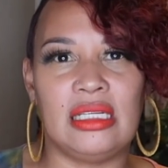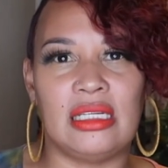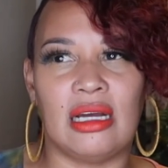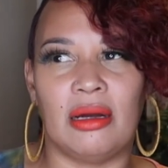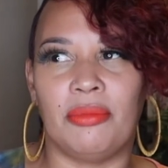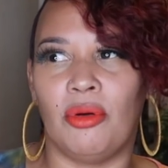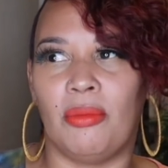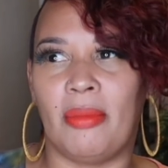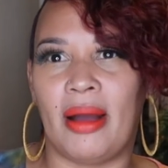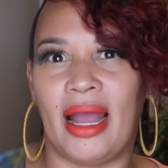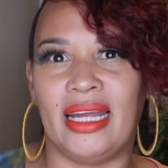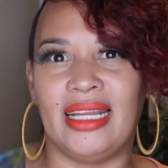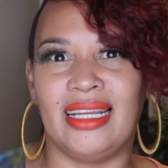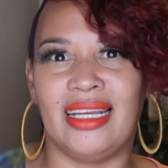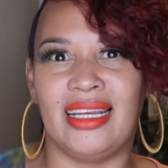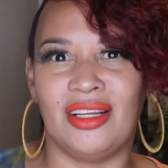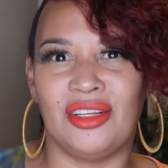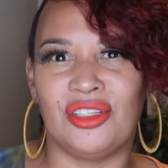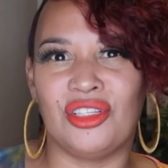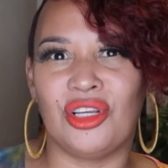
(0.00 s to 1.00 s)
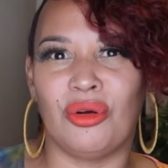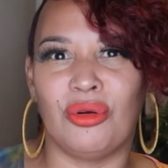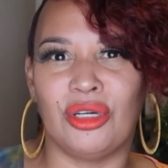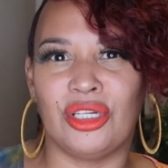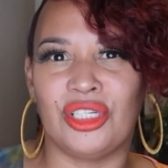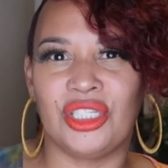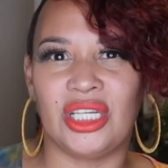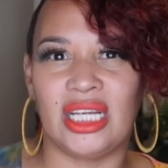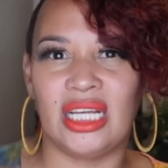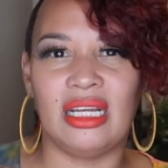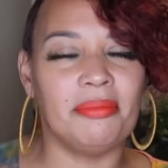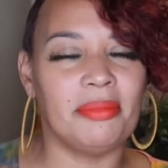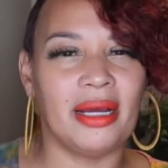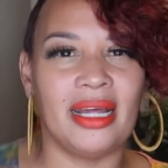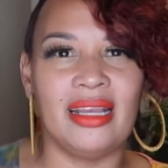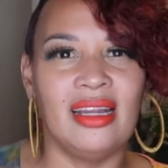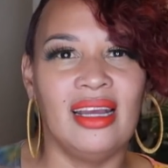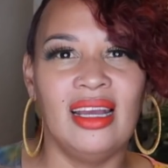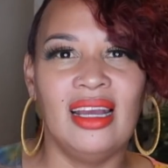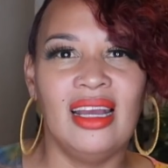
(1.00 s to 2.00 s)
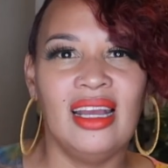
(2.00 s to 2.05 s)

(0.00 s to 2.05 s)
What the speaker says: double-minded and so is she. But